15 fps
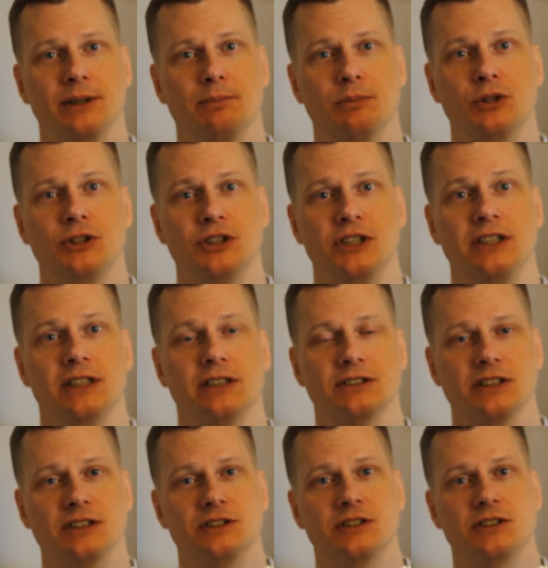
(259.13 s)
pushing,
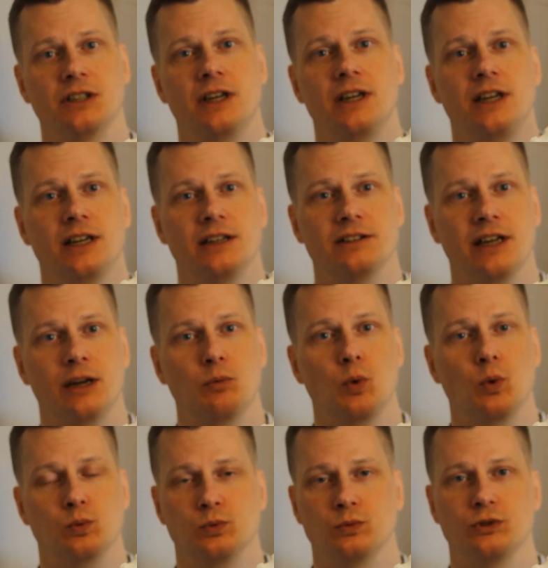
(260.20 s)
since they
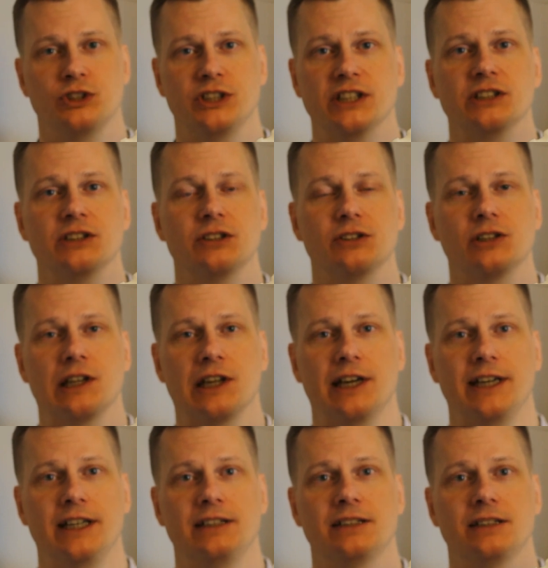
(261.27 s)
won't just
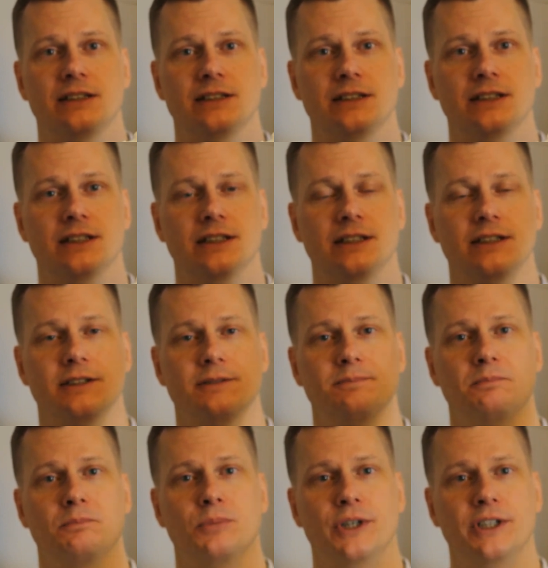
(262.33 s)
slide,
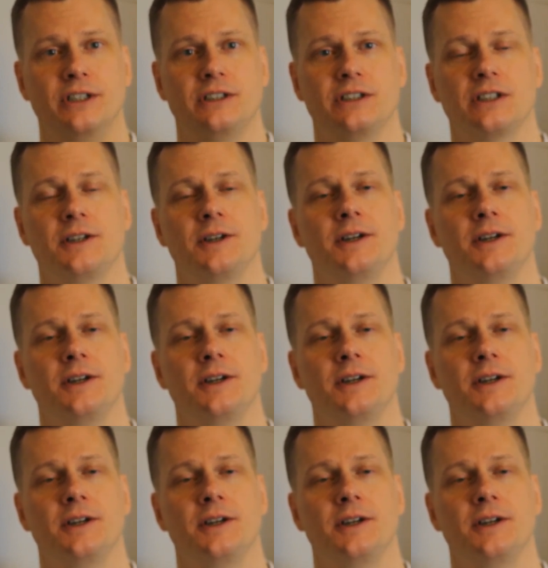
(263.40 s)
but